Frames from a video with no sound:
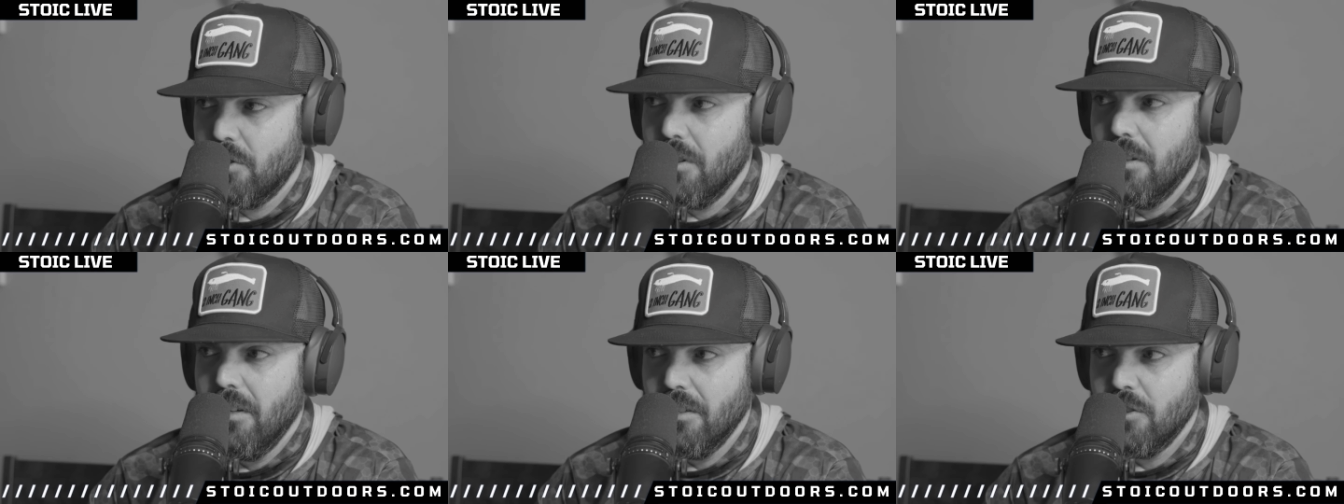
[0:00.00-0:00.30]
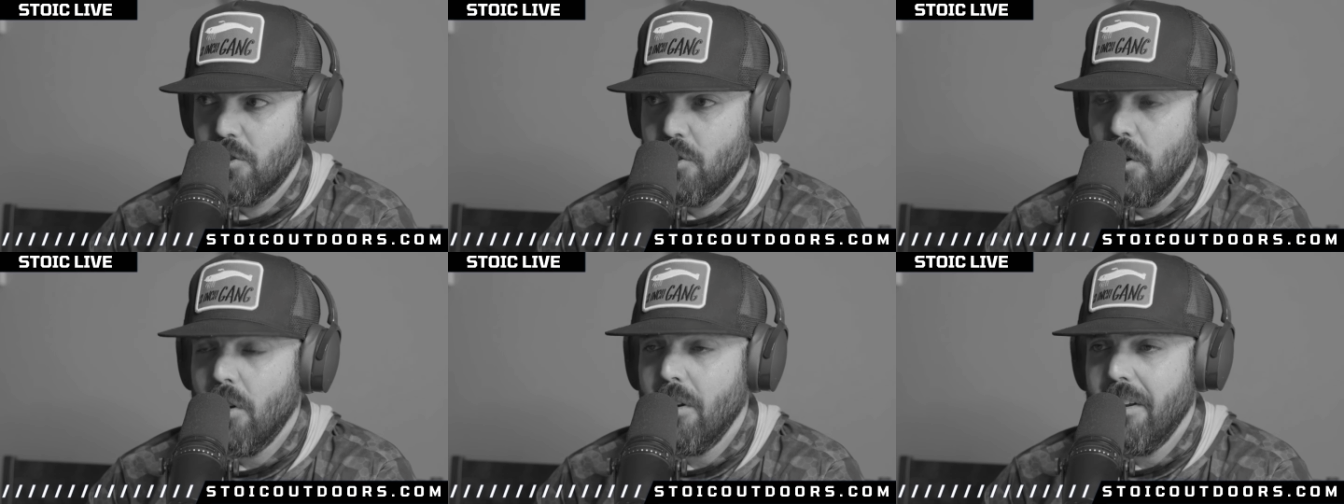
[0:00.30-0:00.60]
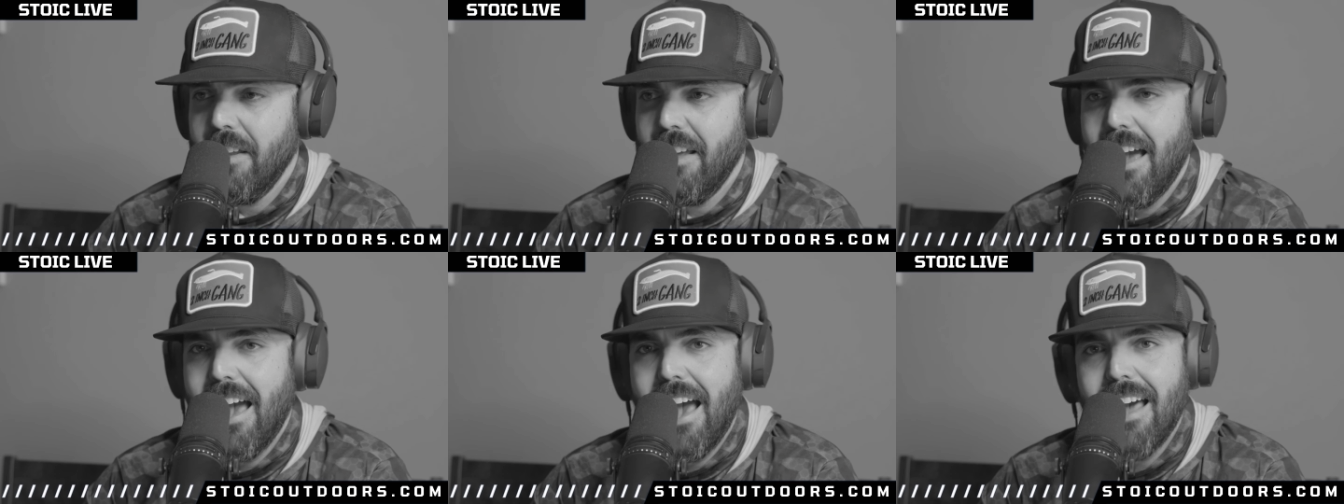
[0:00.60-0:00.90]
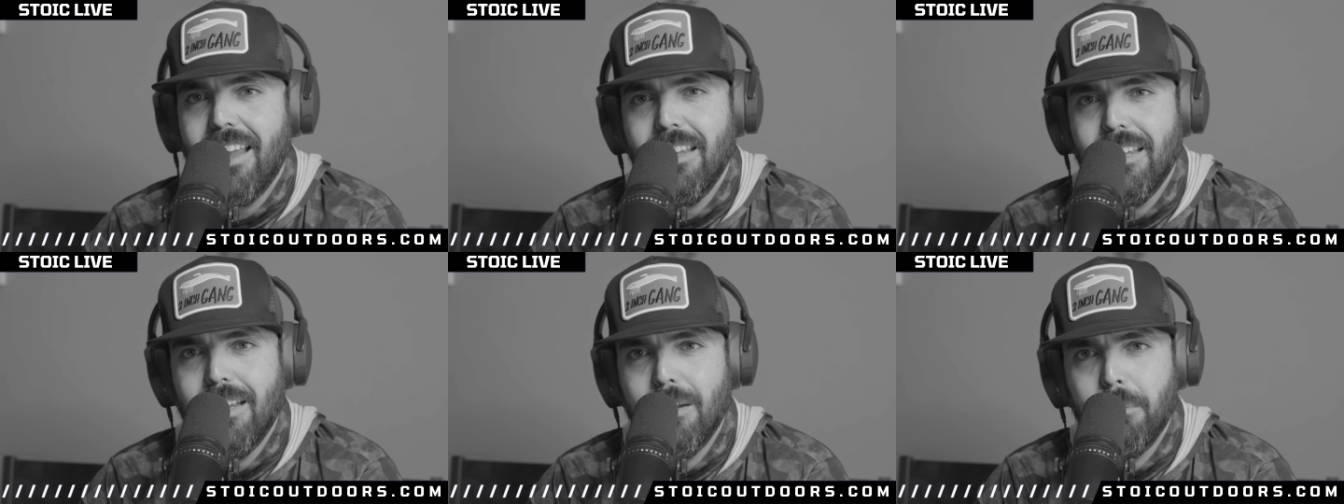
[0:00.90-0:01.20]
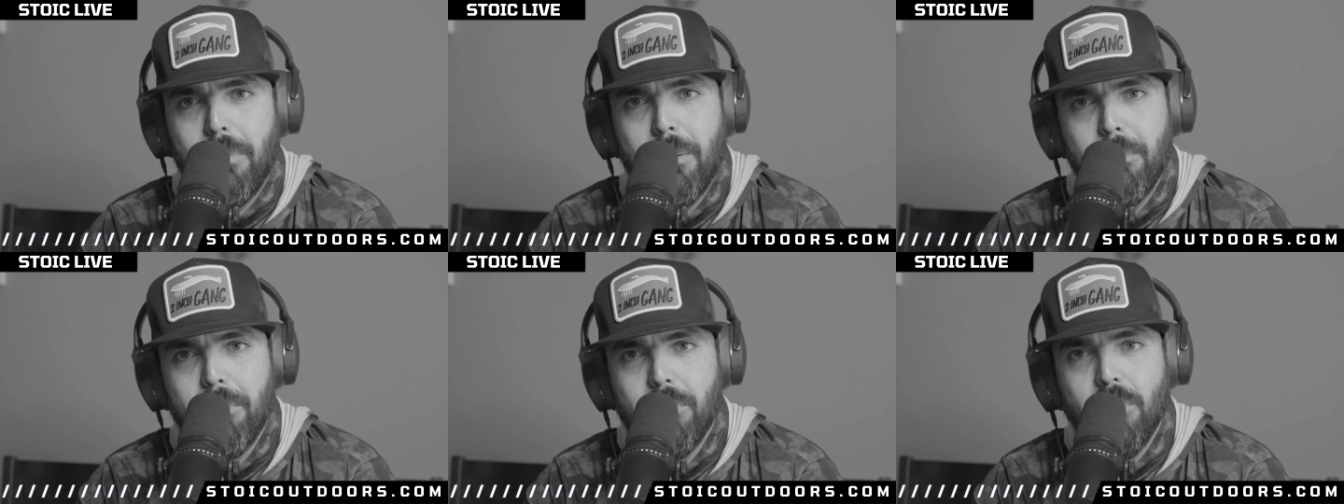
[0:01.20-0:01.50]
uh, journey, I had a lot of
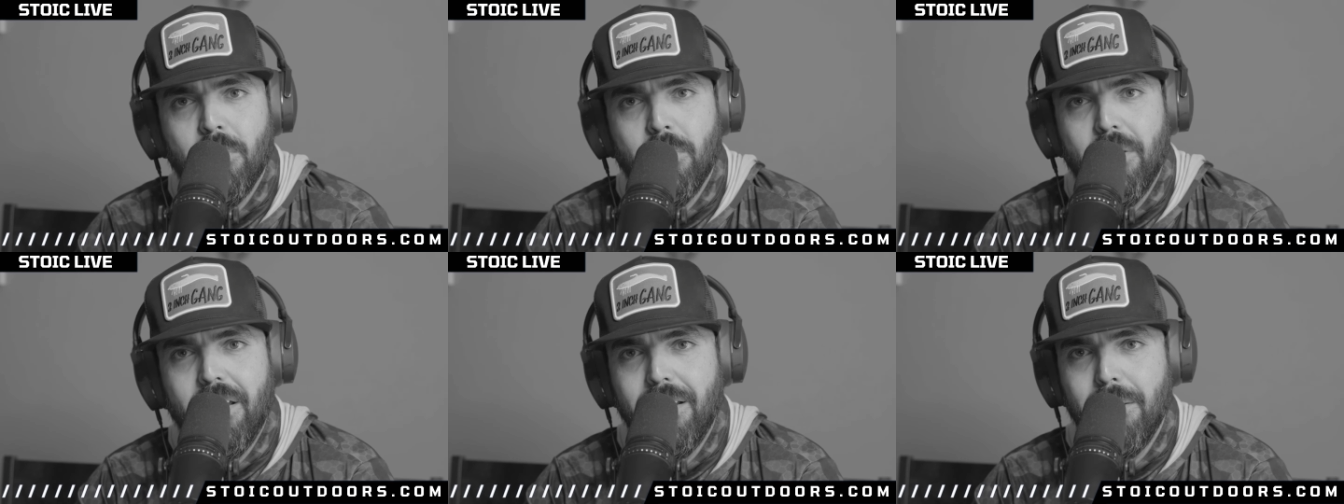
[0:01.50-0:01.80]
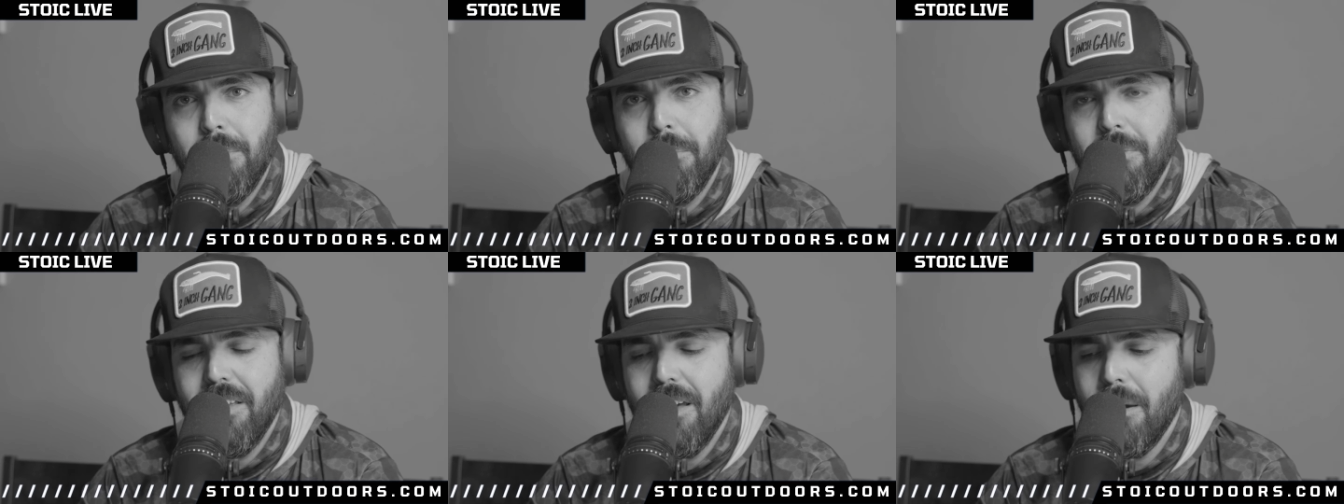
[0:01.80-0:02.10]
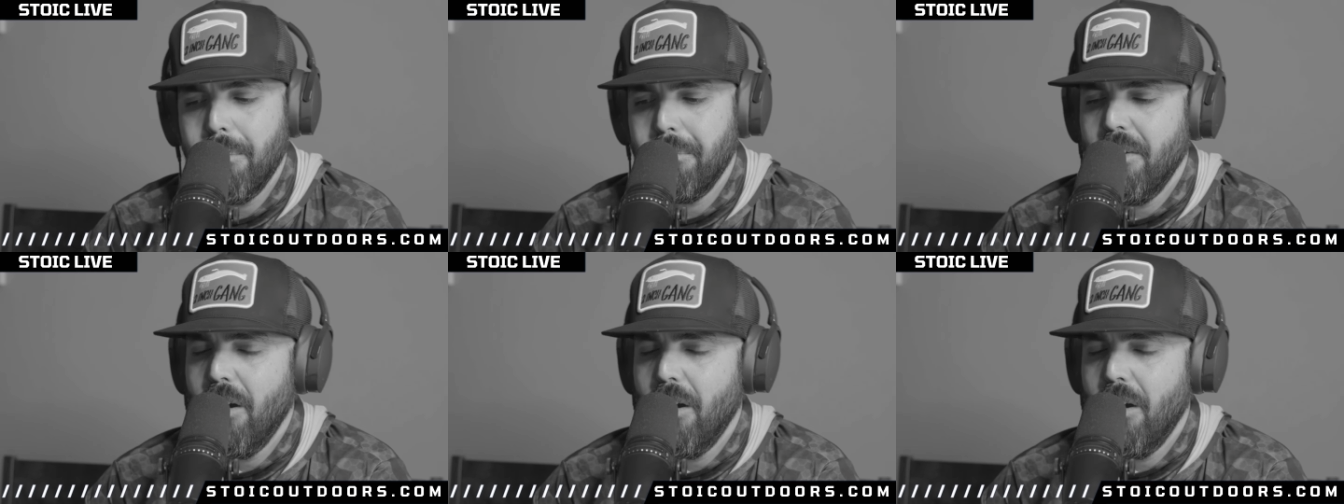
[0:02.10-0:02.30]
people hitting me up,